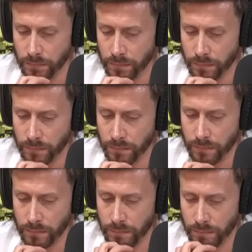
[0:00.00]

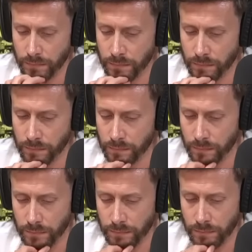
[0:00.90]

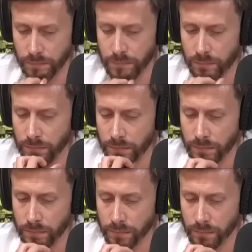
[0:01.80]

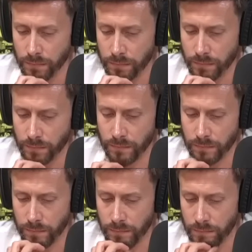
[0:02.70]

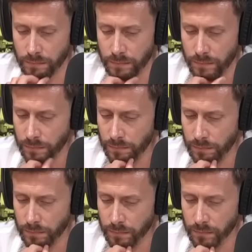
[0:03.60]

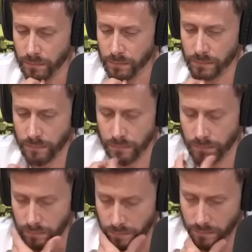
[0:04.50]

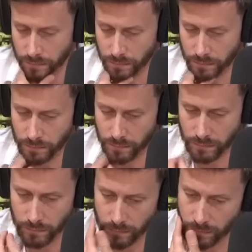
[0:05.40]

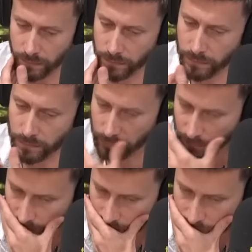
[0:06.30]

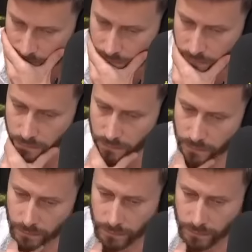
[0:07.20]
(silent)